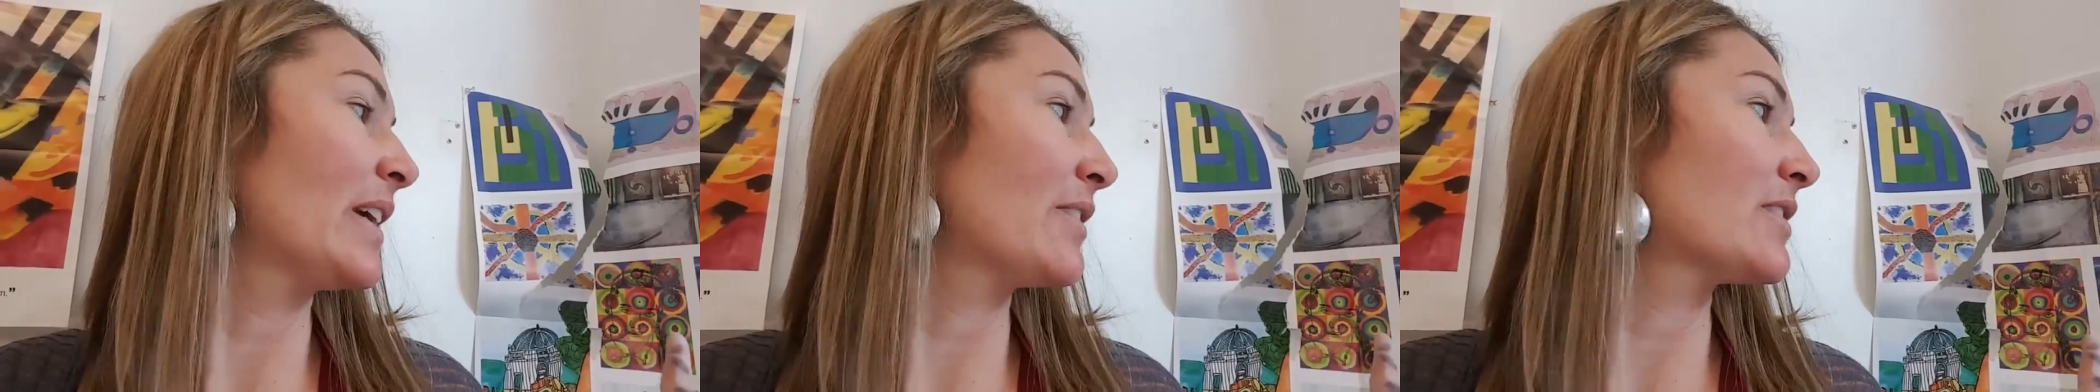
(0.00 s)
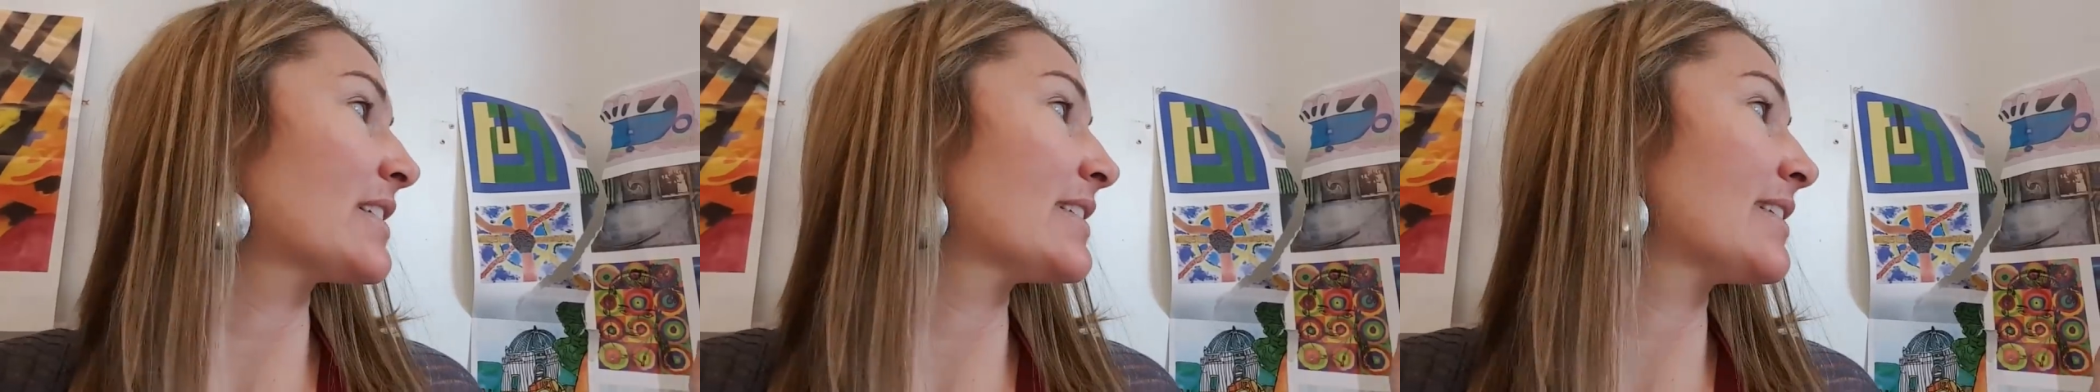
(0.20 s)

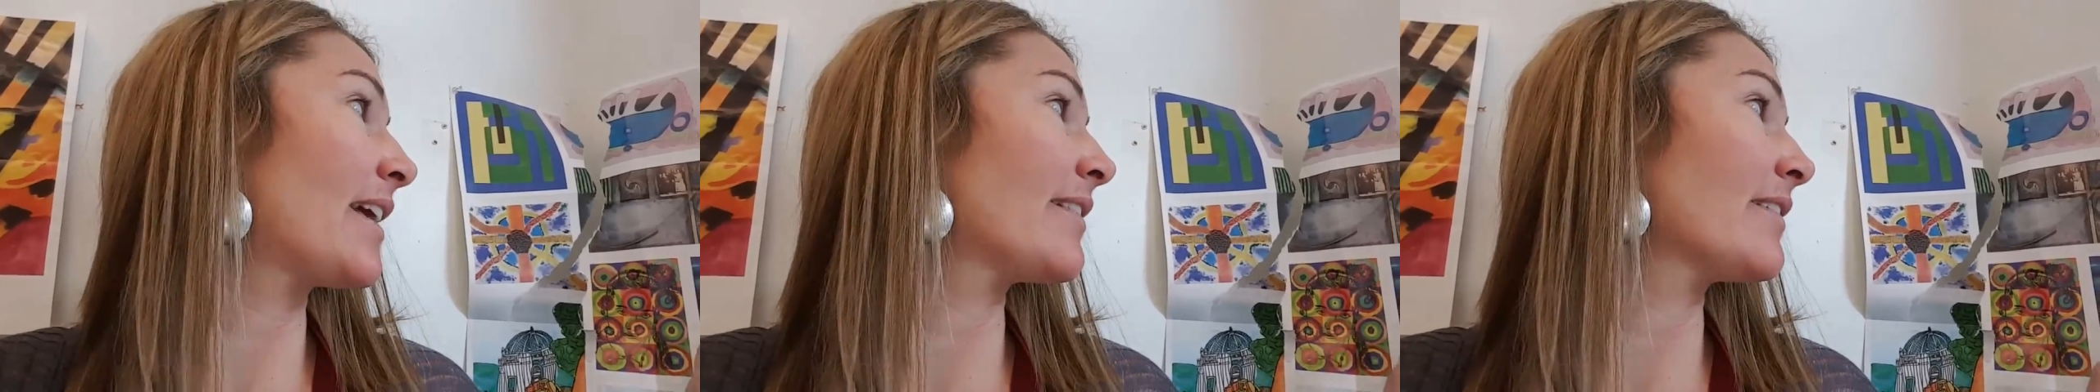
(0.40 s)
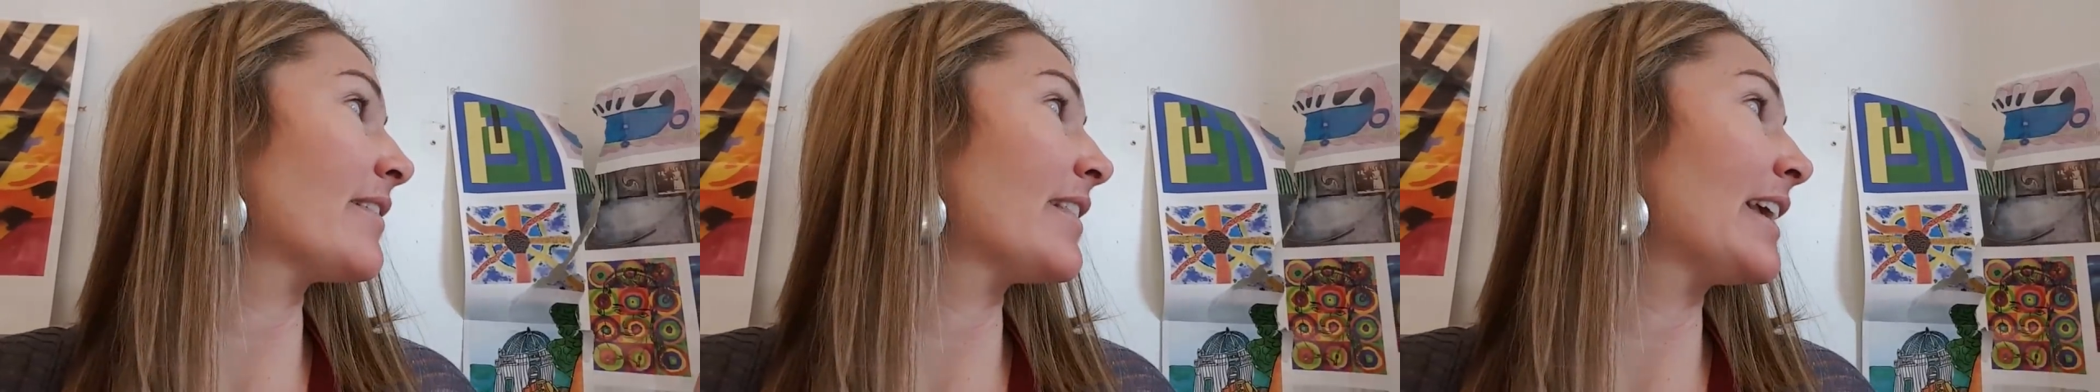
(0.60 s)
Here's
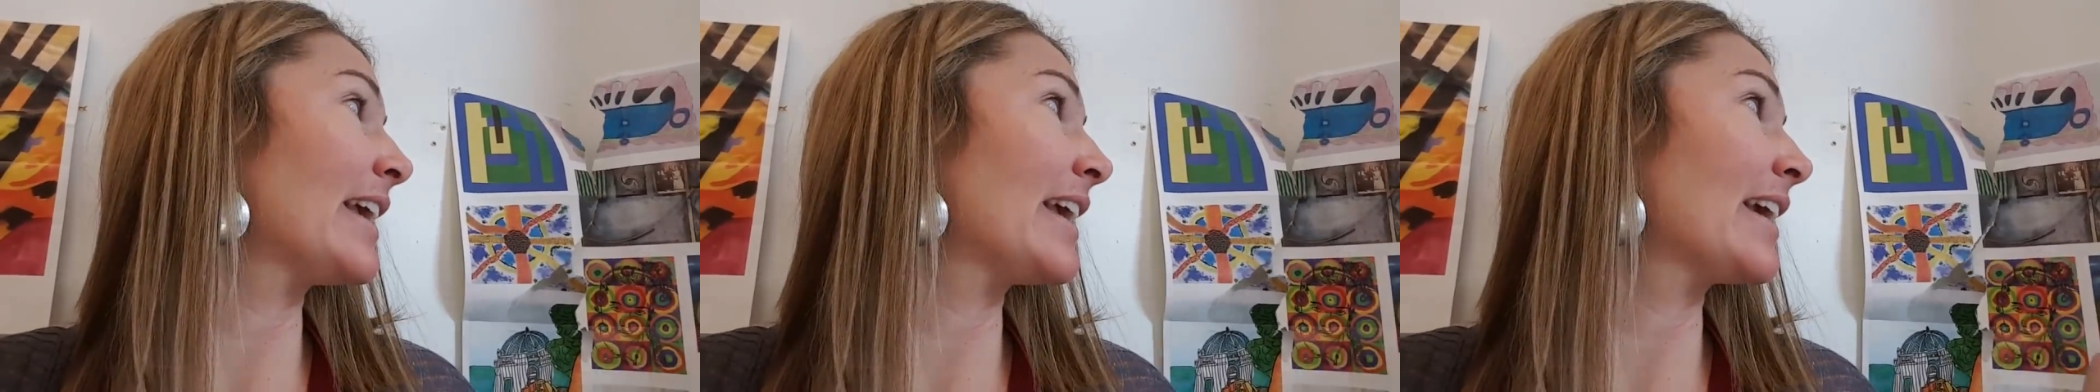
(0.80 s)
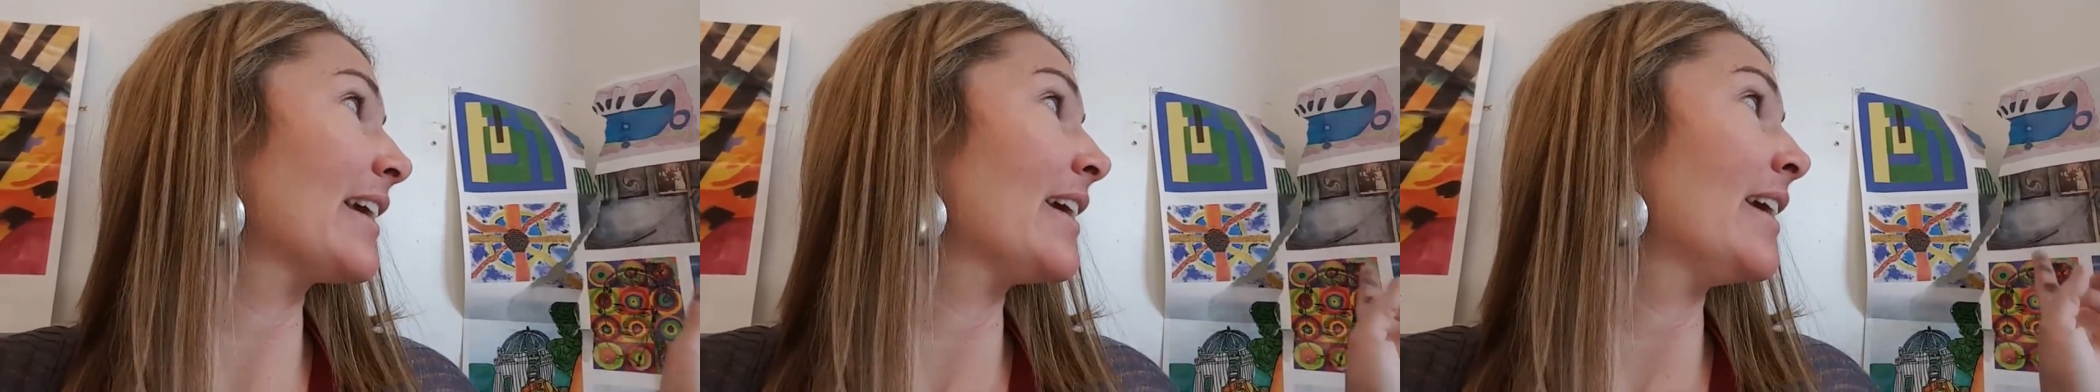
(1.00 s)
another
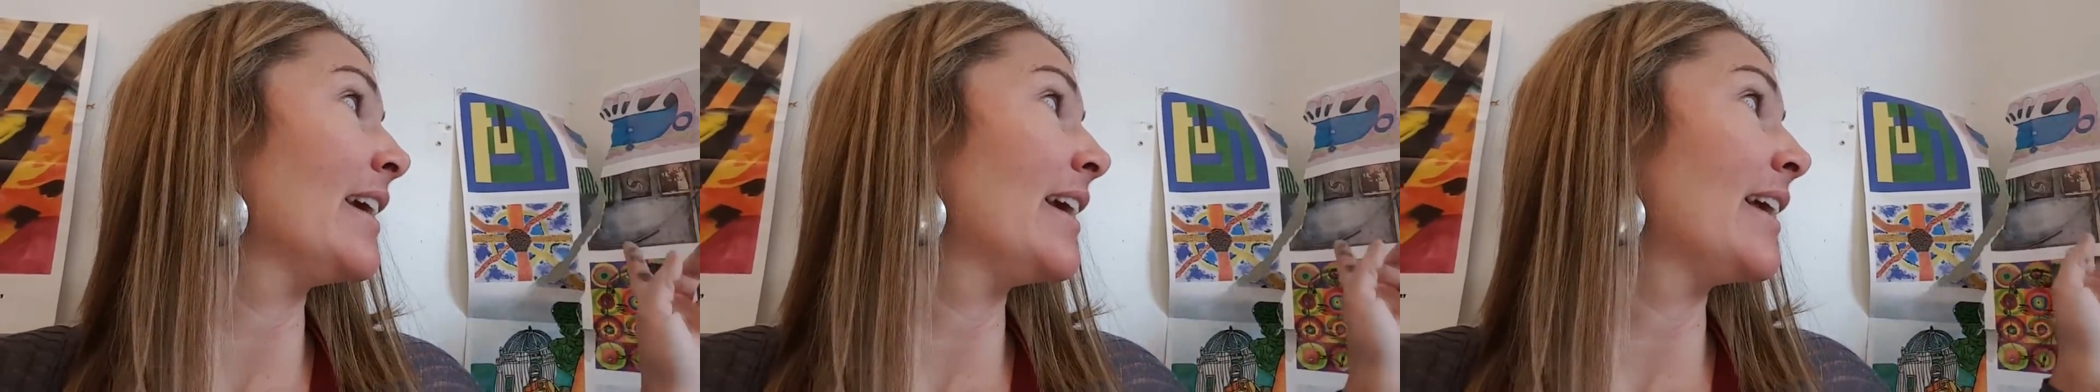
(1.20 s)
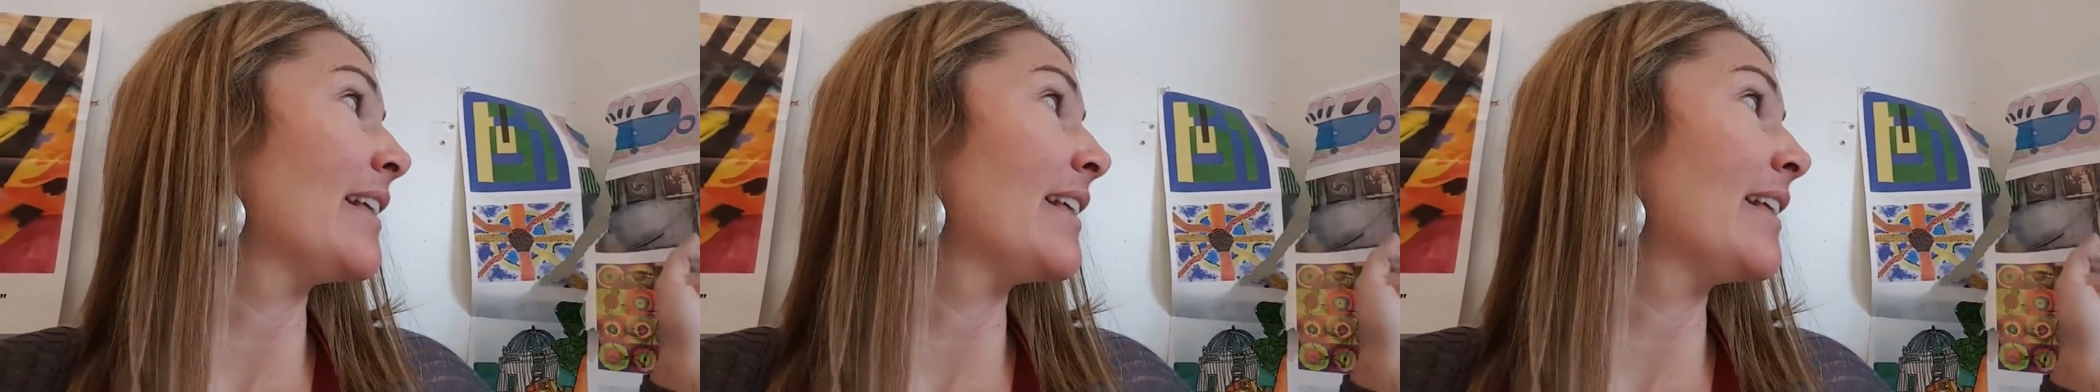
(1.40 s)
thing